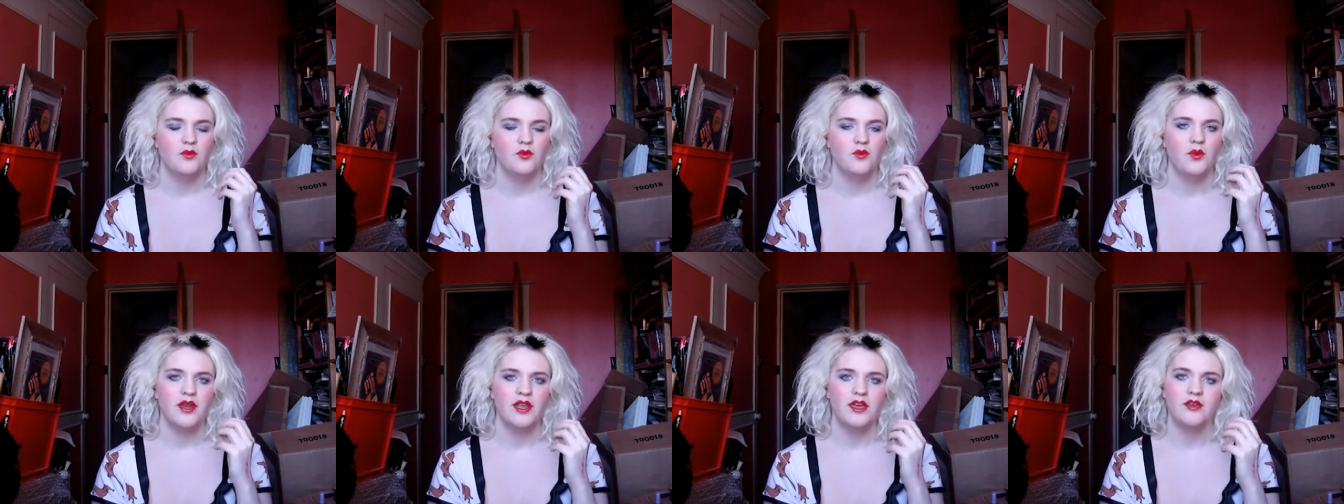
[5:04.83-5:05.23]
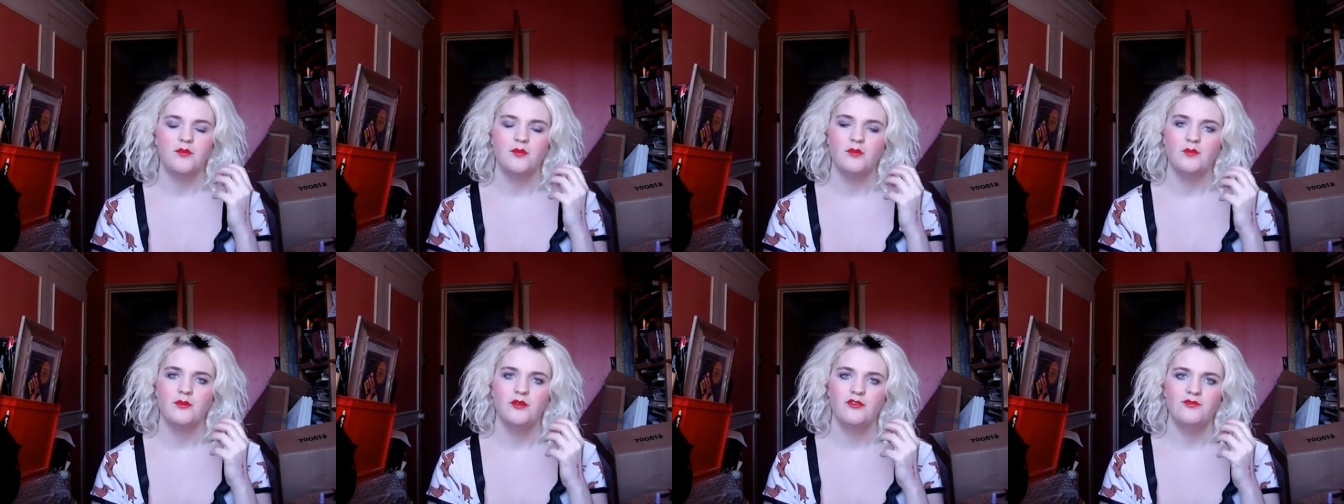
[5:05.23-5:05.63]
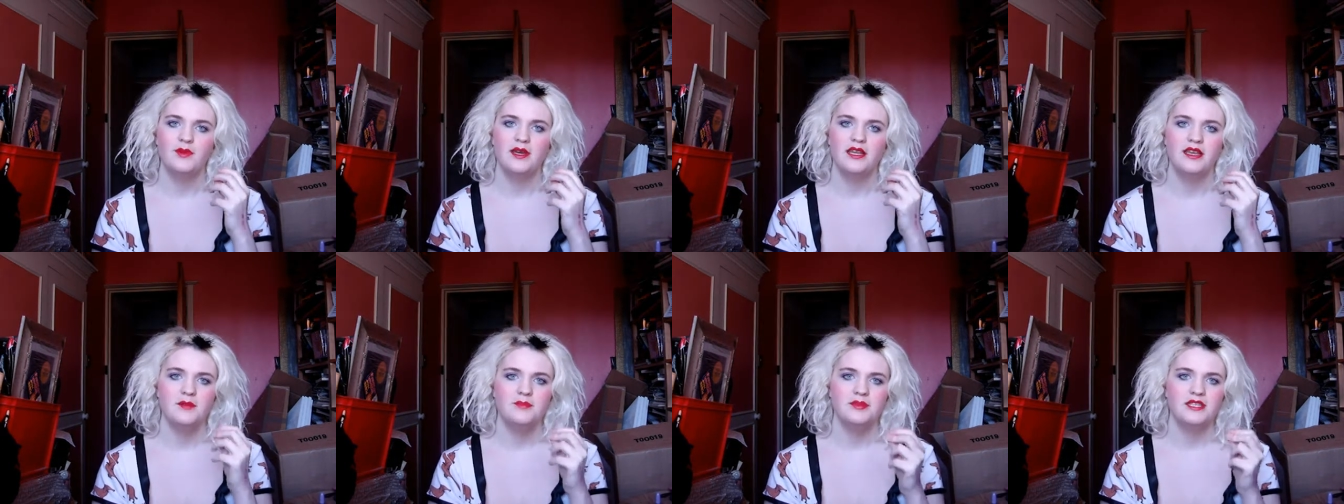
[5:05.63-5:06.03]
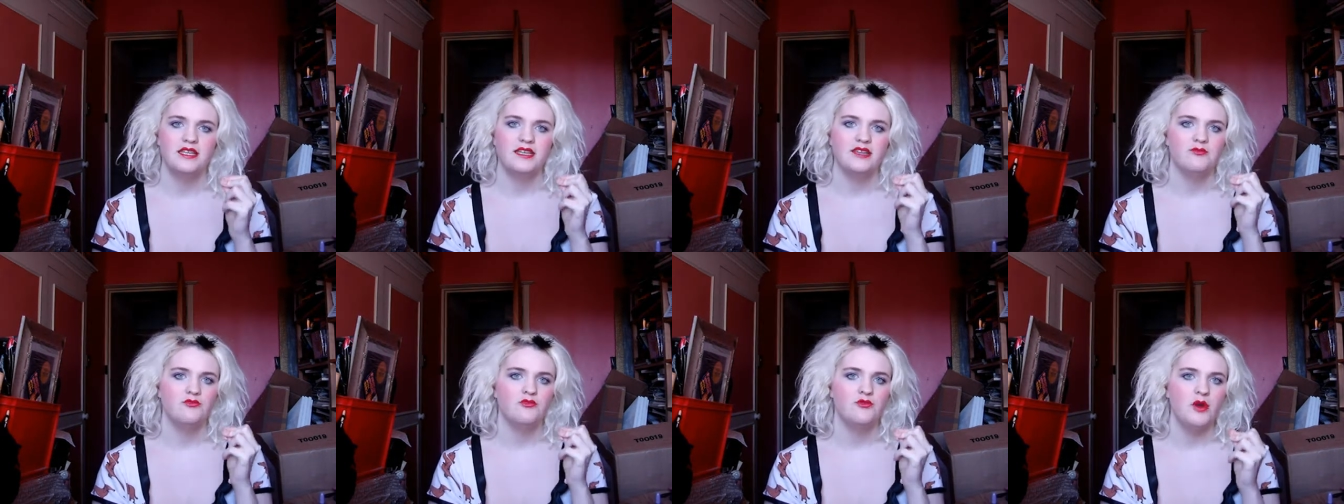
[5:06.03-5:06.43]
when I move my lips,
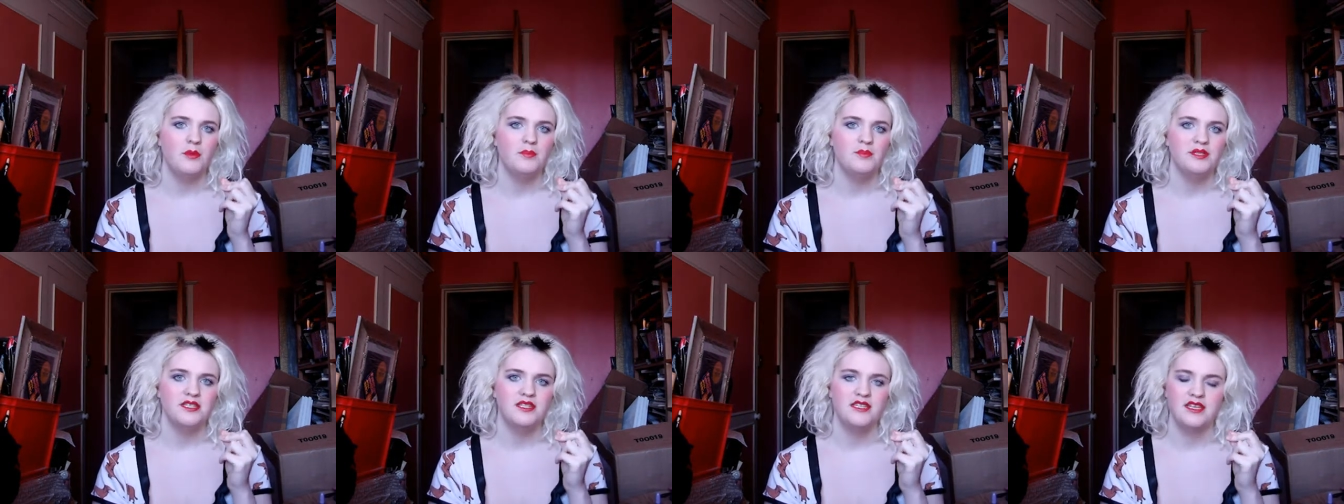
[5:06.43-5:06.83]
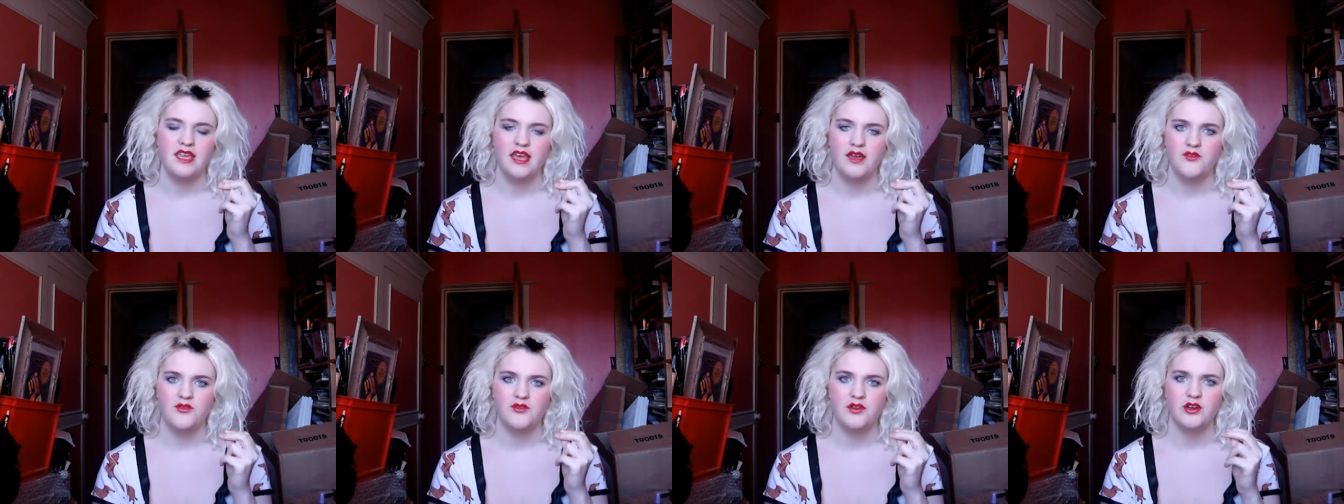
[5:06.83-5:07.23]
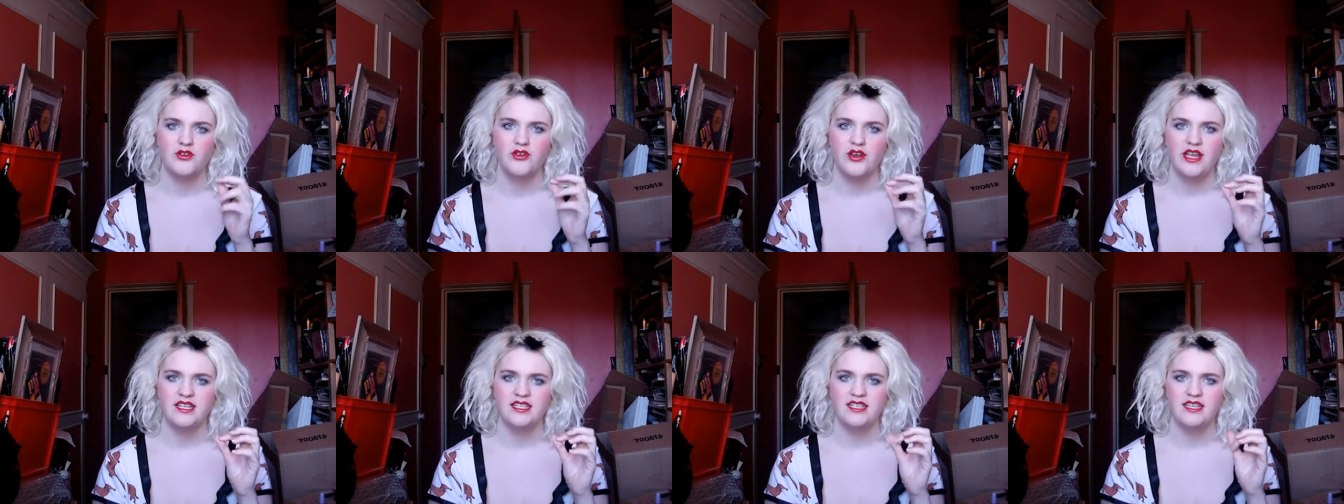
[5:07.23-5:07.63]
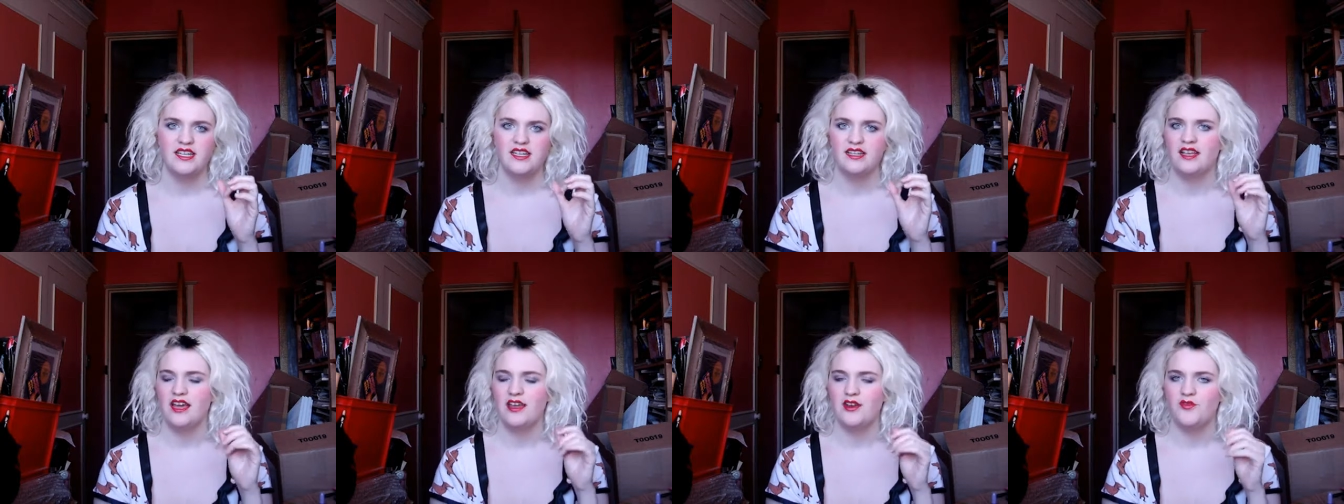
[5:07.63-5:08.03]
it rubs together and creates
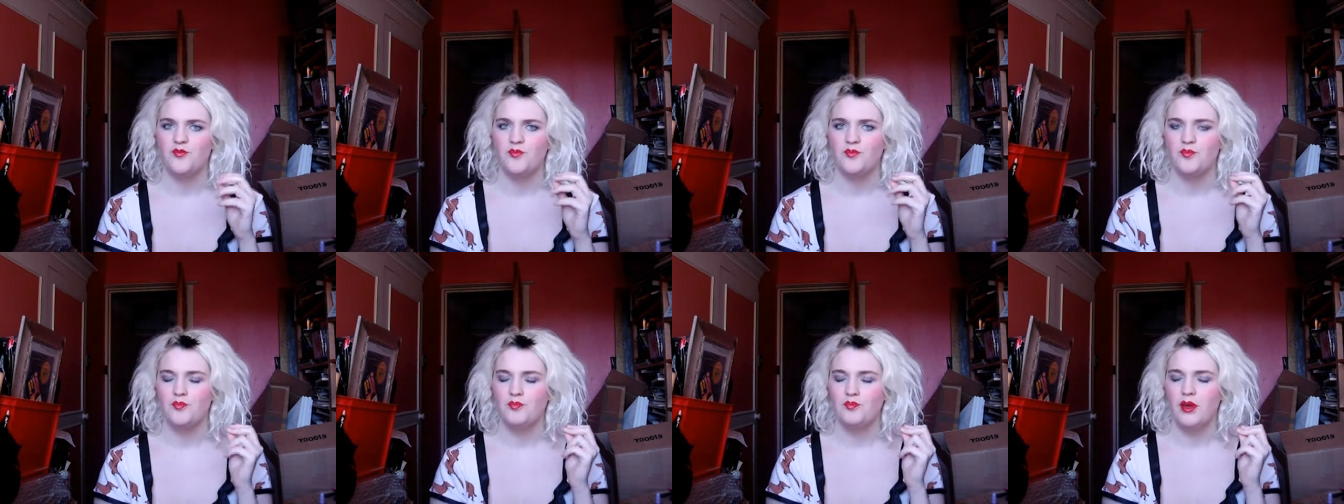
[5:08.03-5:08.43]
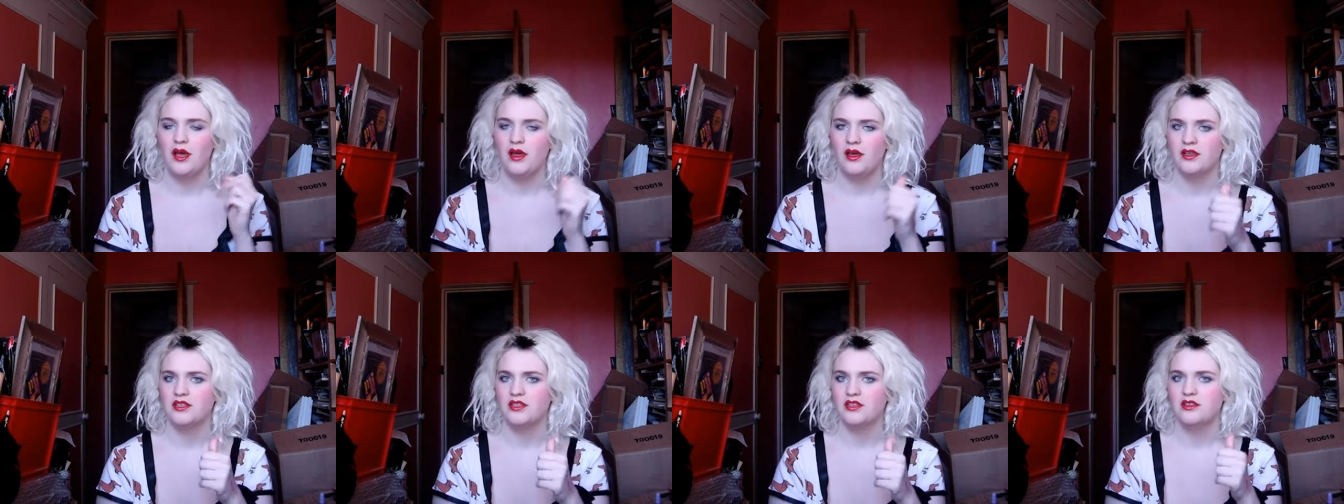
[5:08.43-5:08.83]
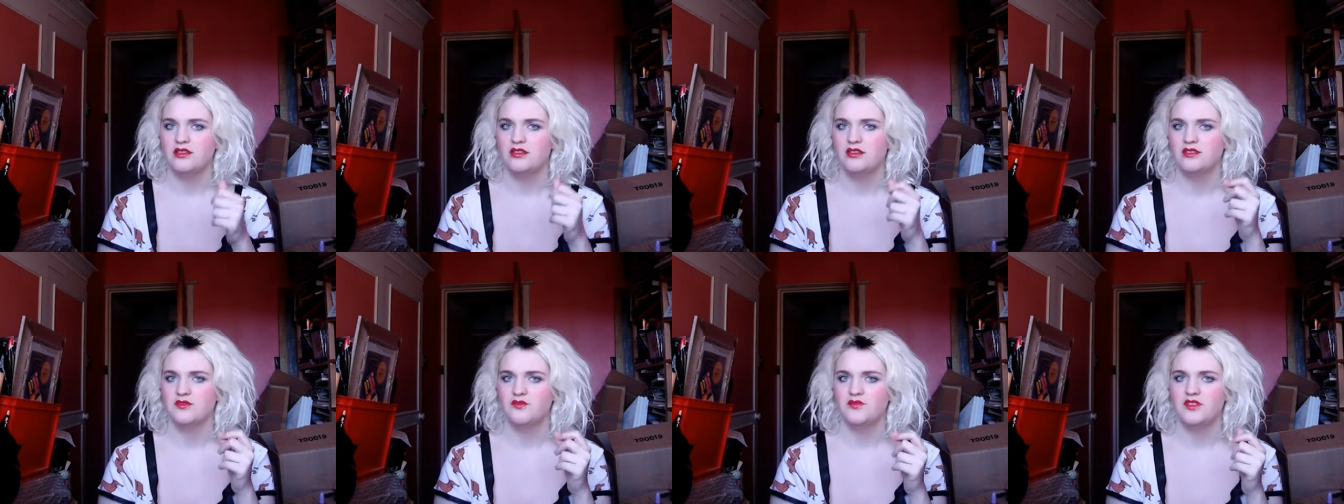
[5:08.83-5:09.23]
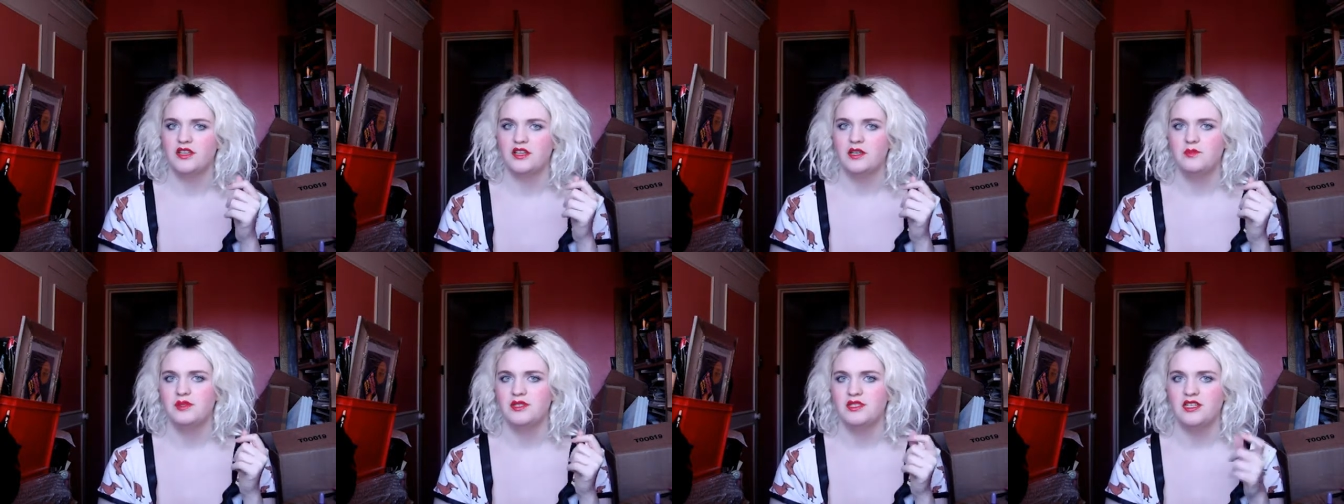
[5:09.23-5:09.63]
little kind of particles of the
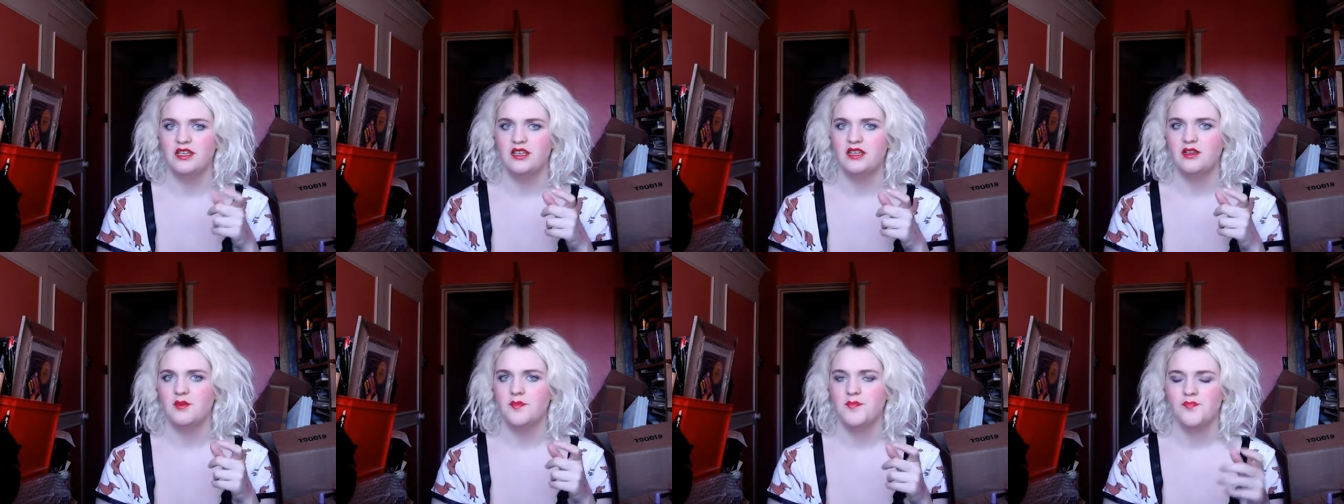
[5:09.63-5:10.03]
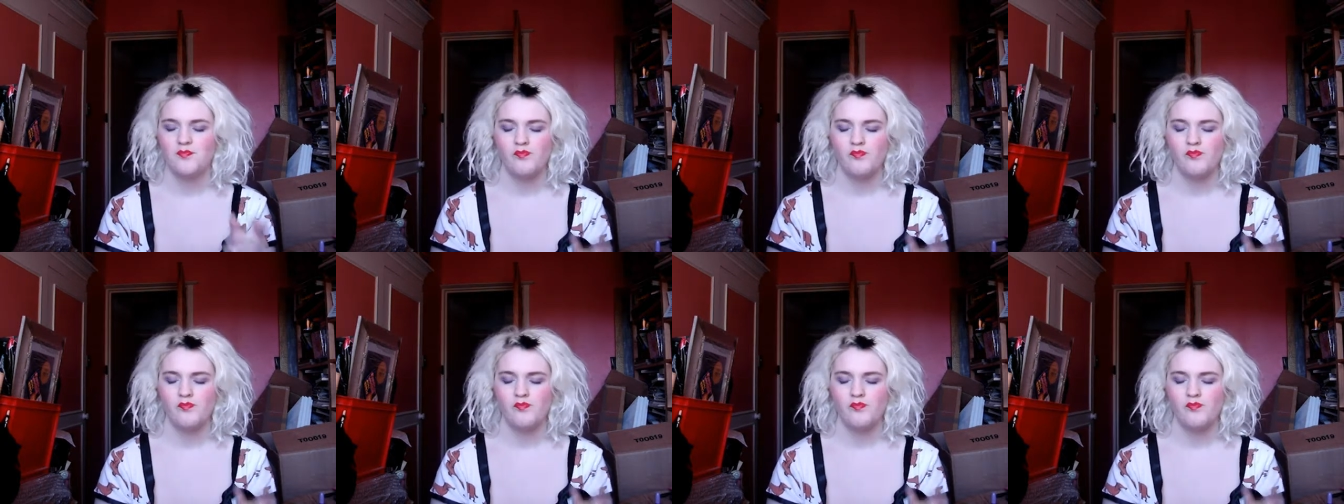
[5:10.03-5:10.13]
lipstick.